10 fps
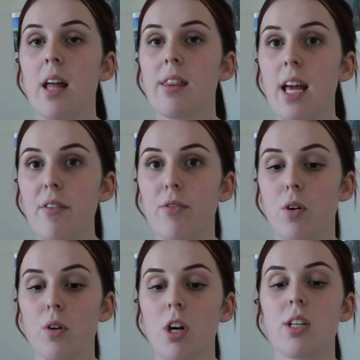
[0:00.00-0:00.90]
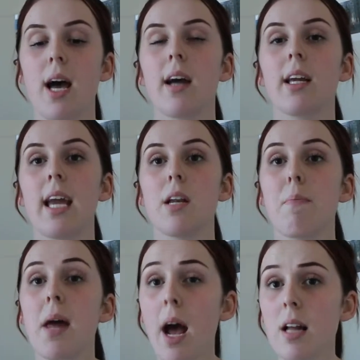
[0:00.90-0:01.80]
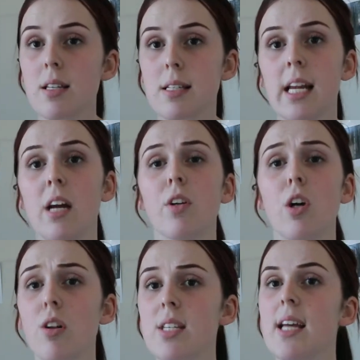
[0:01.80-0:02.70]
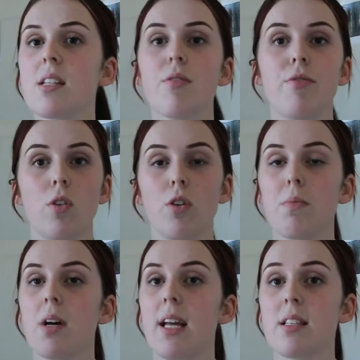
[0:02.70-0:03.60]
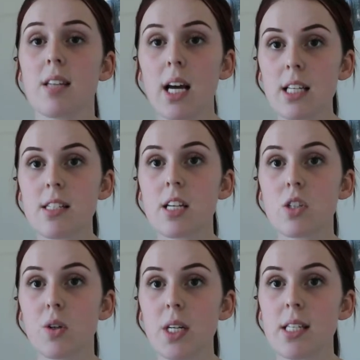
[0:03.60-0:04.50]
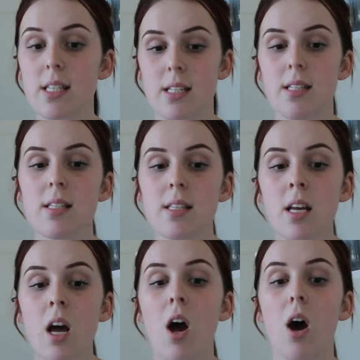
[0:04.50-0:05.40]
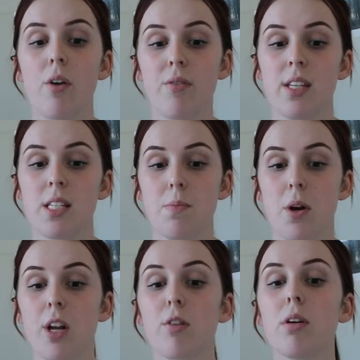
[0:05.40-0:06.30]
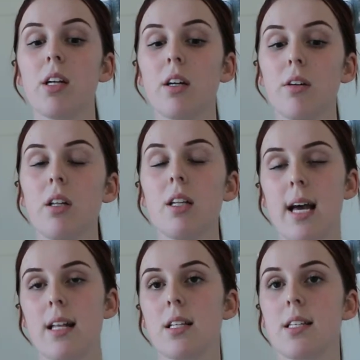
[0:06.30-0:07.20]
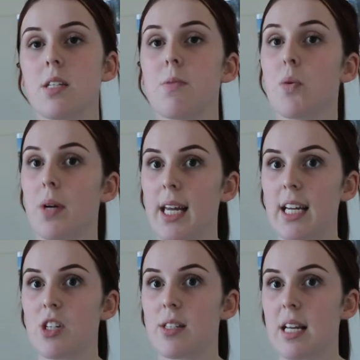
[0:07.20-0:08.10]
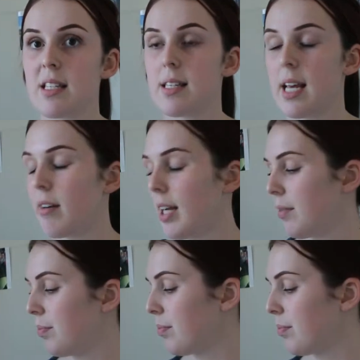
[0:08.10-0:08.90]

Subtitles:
Therefore, to gain a better understanding of the content, form, and stylistic choices of this mode, a critical analysis between each is necessary.